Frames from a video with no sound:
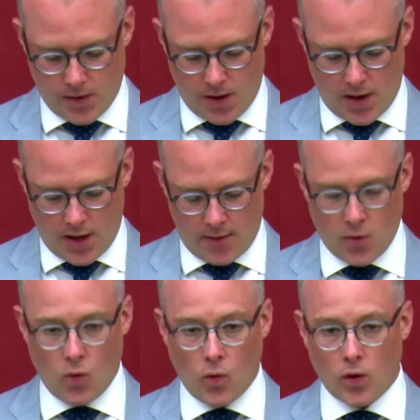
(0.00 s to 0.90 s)

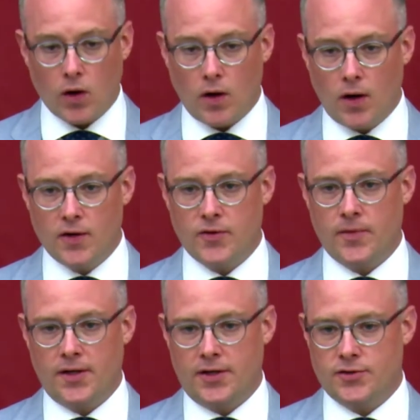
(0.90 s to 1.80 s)
Or are the
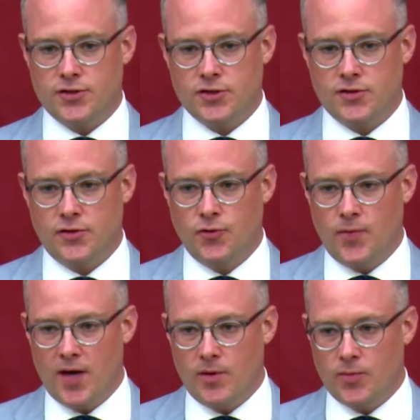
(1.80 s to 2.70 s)
millennials just the new
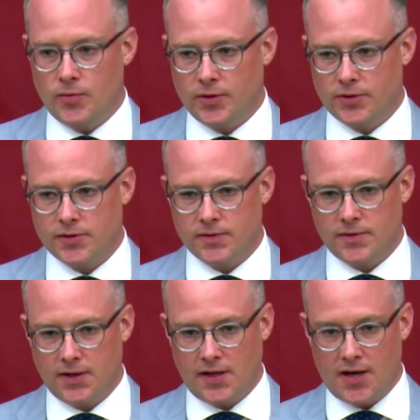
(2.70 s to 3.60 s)
baby boomers?
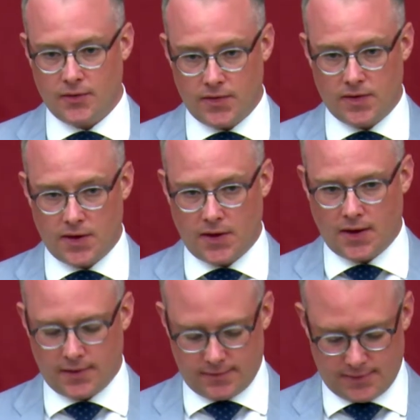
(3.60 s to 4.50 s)
And I don't think they are.